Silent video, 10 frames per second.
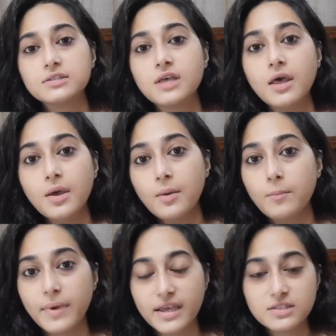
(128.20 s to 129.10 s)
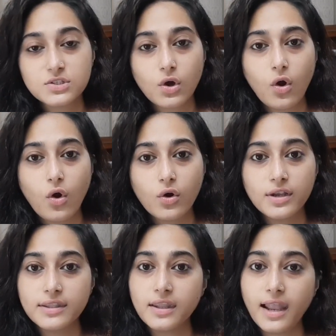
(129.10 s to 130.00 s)
is based
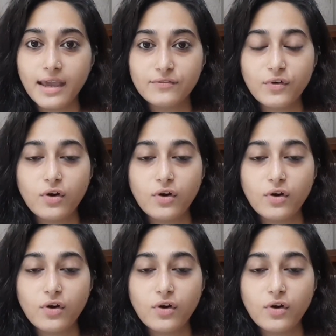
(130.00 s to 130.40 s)
on the life